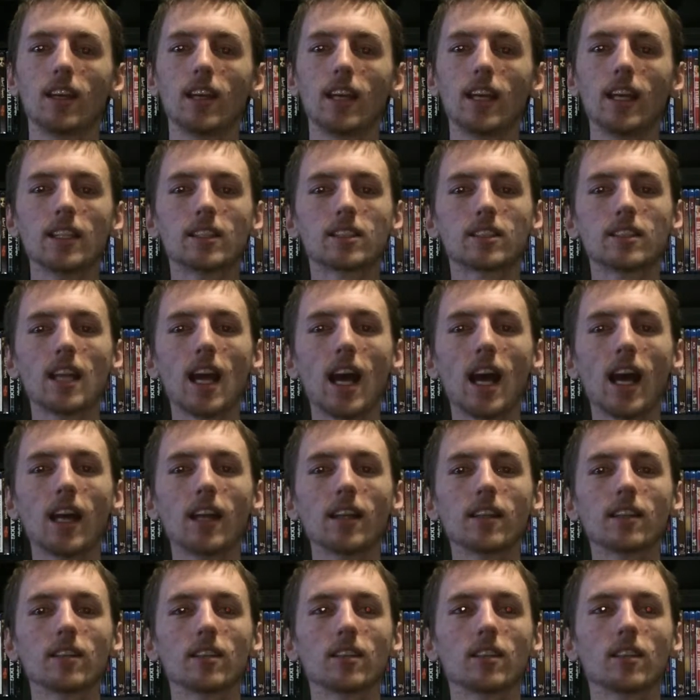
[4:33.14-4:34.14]
It's
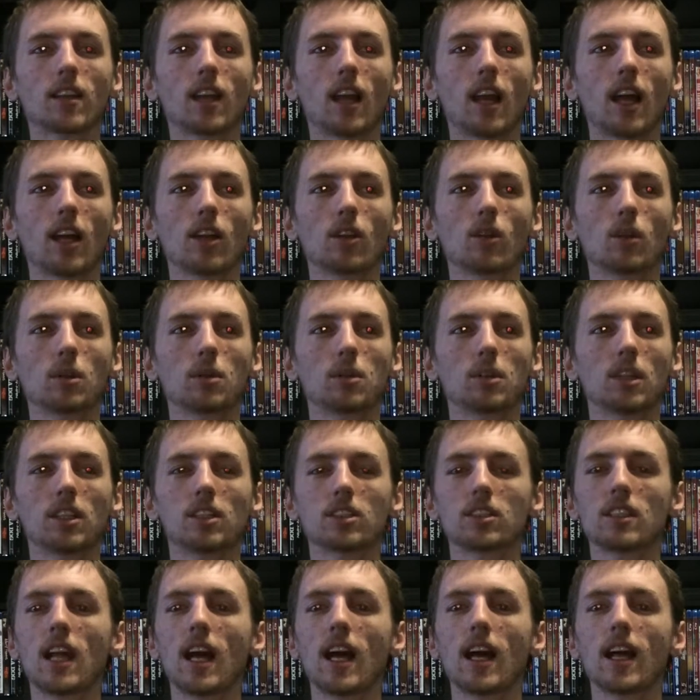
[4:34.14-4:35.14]
not
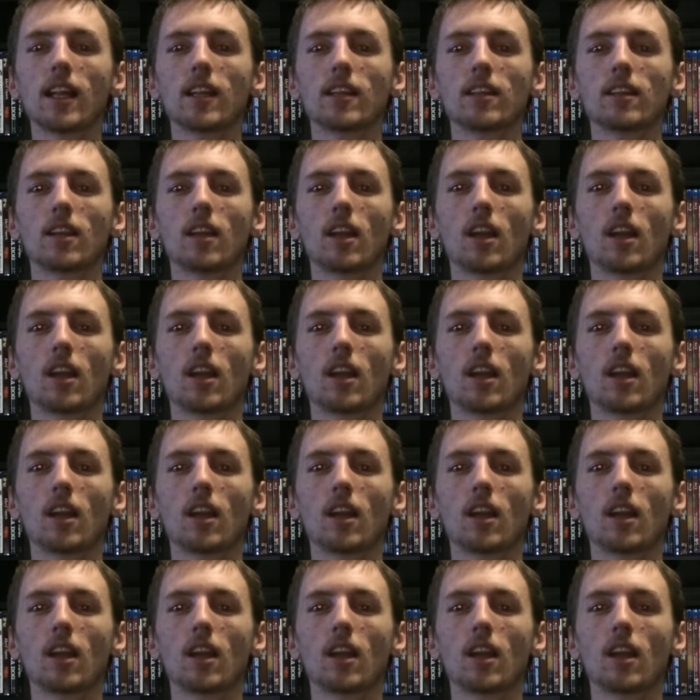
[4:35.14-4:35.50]
it's not